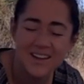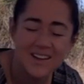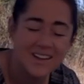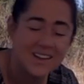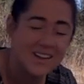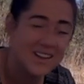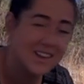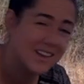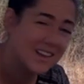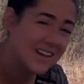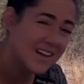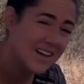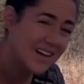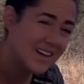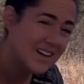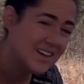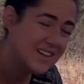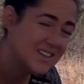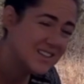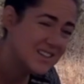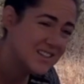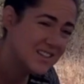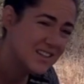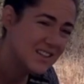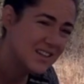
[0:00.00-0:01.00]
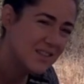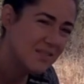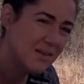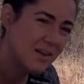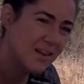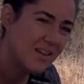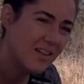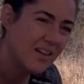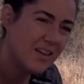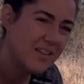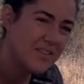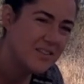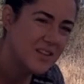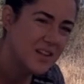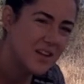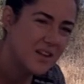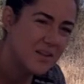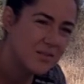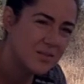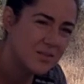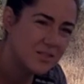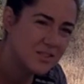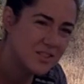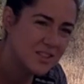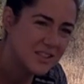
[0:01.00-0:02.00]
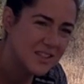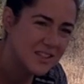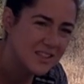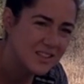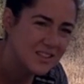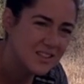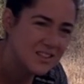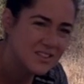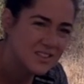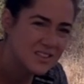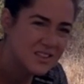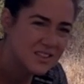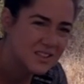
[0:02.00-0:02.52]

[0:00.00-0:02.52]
a lot in my left hamstrings.